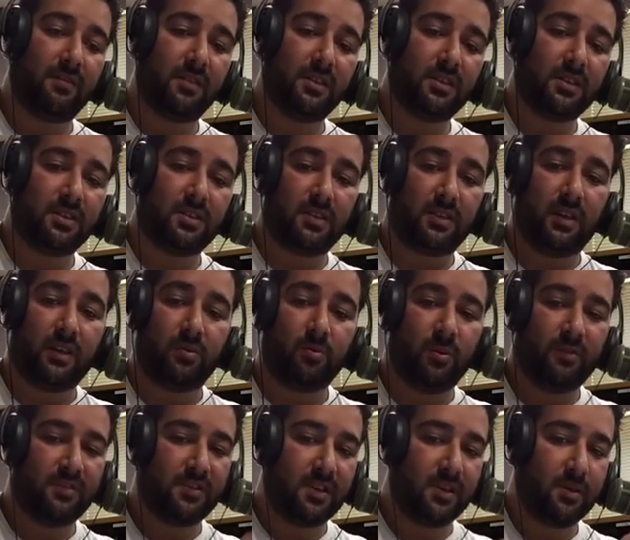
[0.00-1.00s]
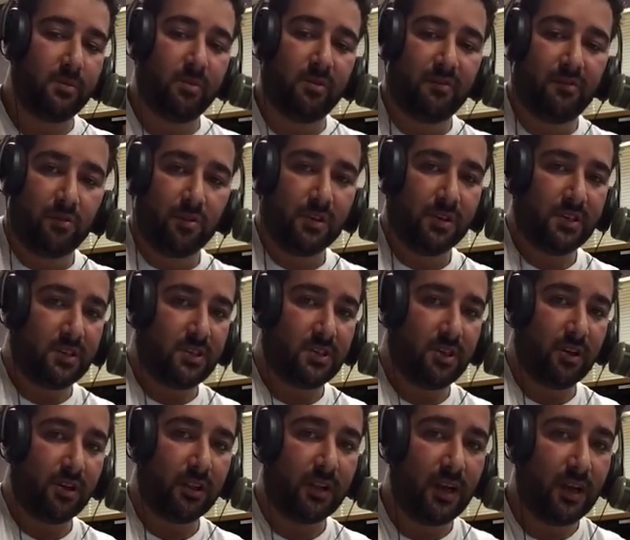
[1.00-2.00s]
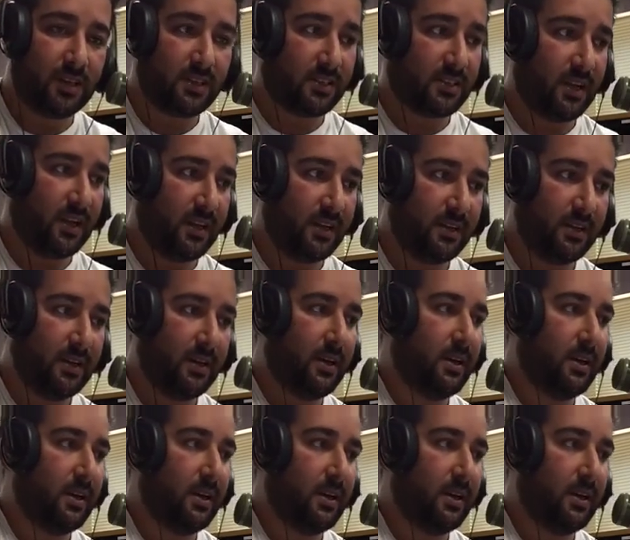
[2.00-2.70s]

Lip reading: This is, like we've said it before, this is our last stand.